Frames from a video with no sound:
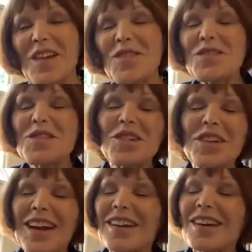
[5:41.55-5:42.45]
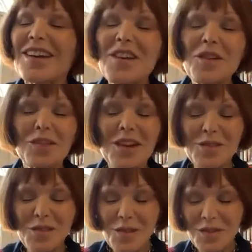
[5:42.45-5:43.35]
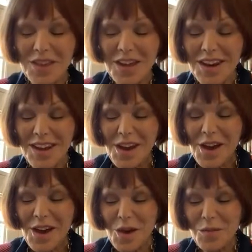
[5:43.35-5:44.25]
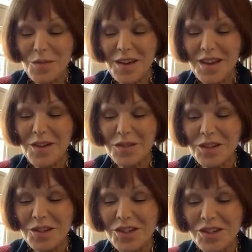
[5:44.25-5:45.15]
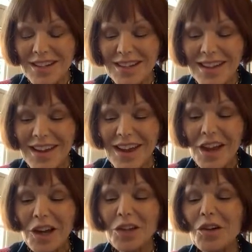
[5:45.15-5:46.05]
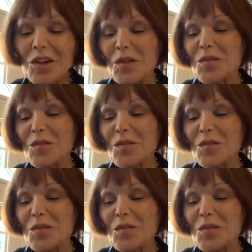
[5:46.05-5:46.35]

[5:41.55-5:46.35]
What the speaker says: I'm sorry, I can't help laughing over that. Having an agenda. Look,